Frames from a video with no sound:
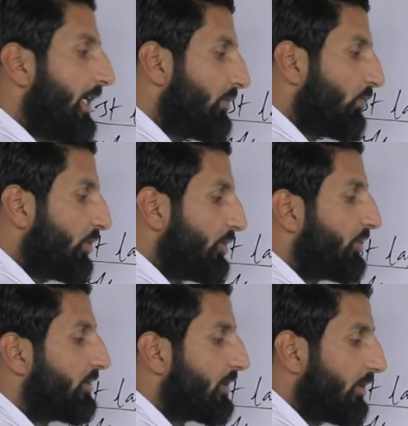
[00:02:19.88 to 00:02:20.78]
it would
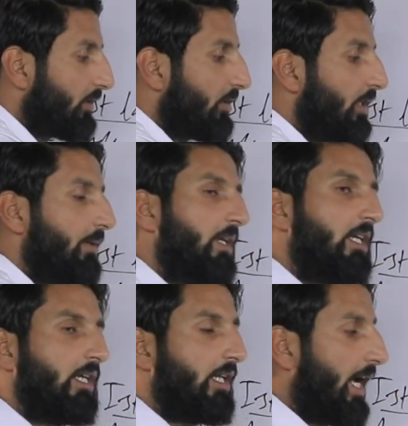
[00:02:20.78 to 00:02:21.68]
certainly
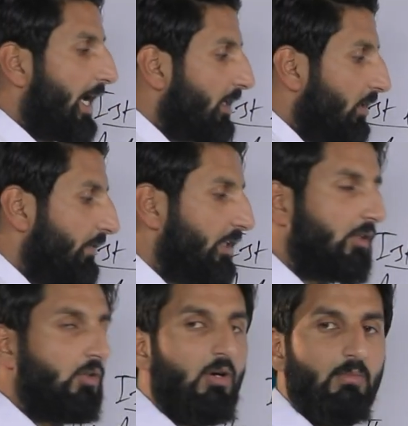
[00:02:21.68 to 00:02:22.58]
make an angle with
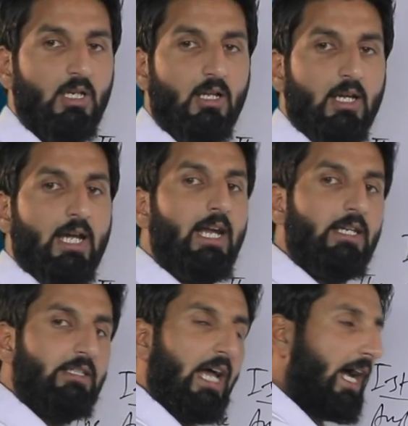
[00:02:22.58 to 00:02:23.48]
the normal,
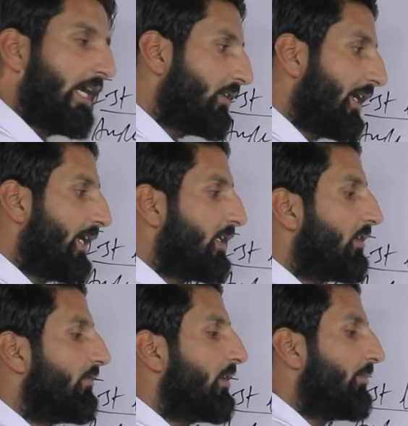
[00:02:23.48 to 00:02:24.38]
and that
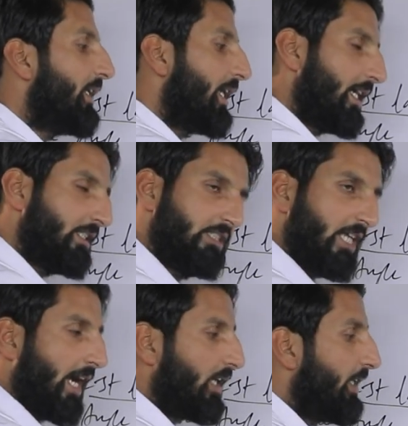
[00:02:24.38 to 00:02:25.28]
angle will be
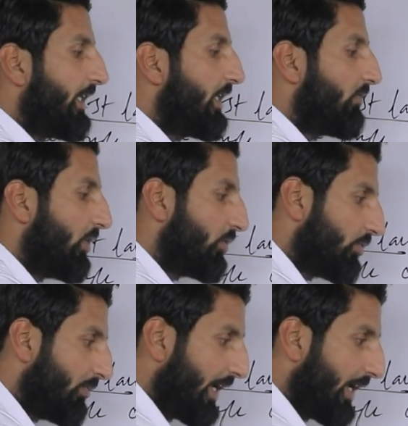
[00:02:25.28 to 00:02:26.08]
exactly equal to